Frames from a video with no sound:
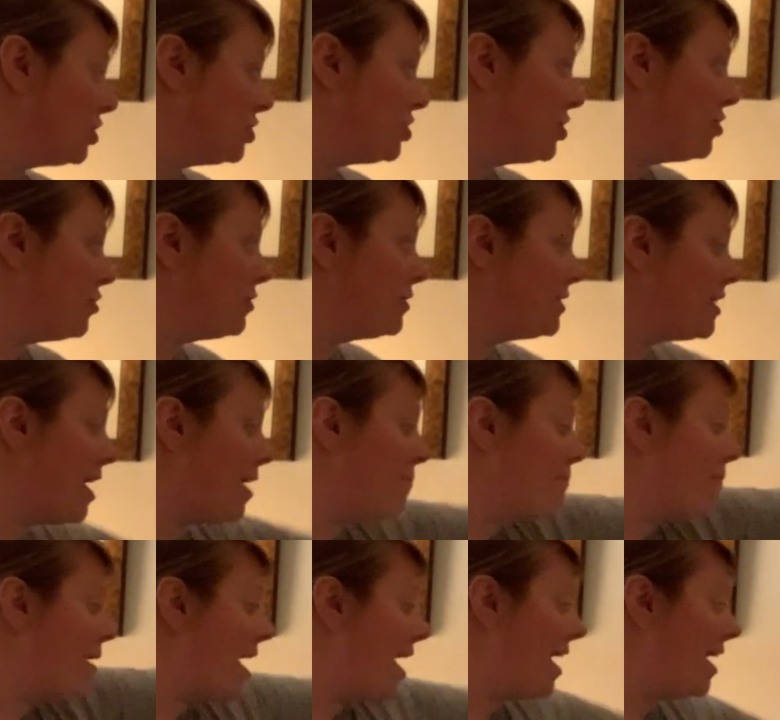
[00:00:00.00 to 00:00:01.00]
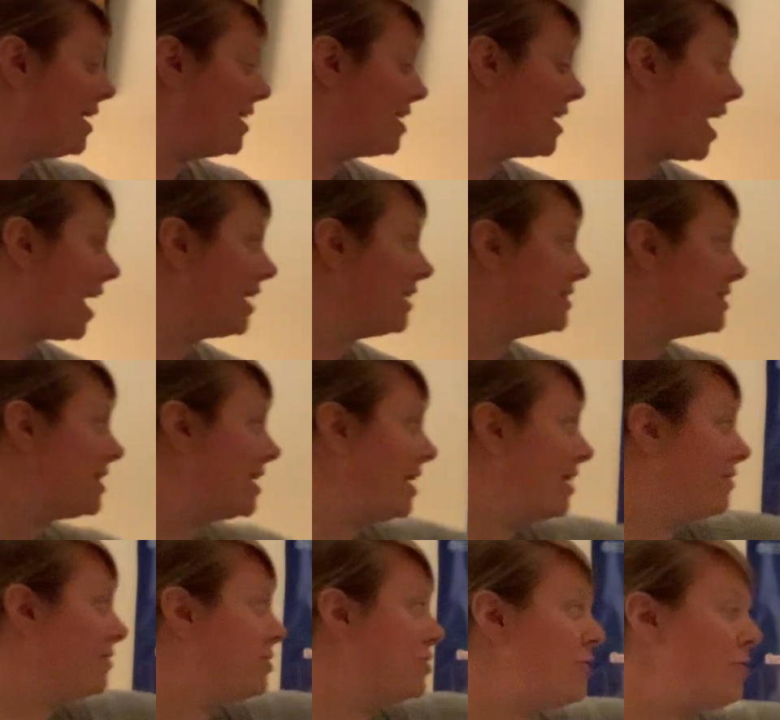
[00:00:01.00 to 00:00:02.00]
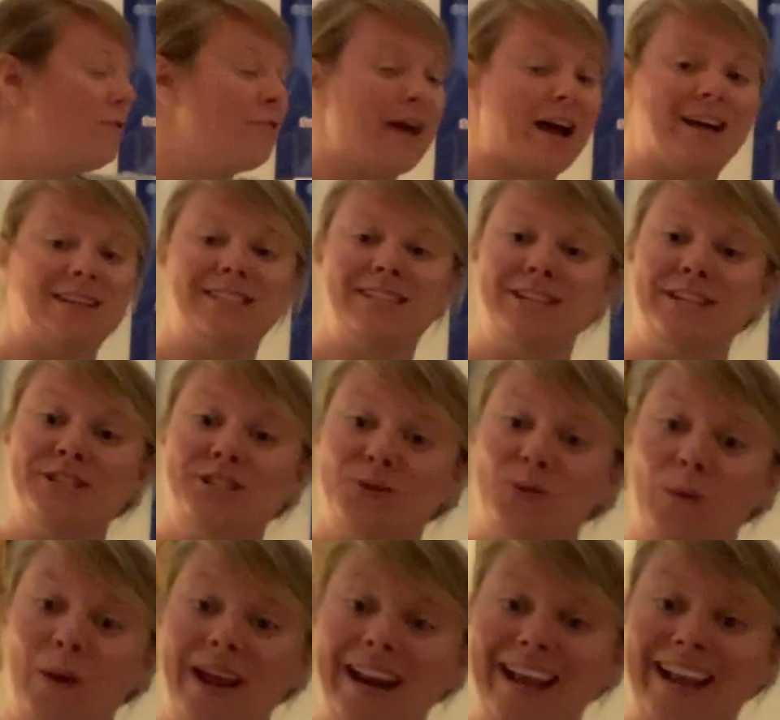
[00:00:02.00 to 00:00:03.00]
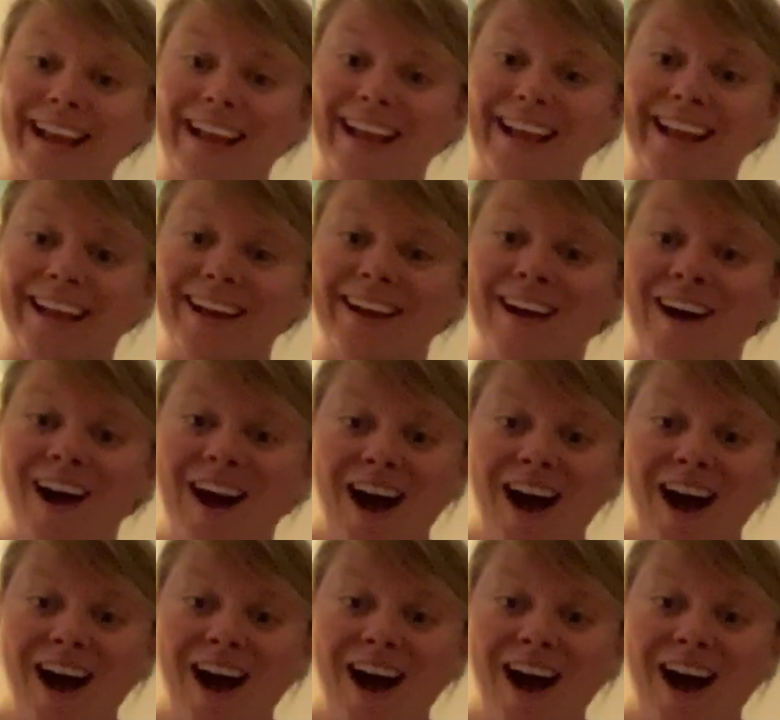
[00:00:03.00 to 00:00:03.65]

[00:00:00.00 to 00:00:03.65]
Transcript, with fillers: Tuesday, May 19th, 2020.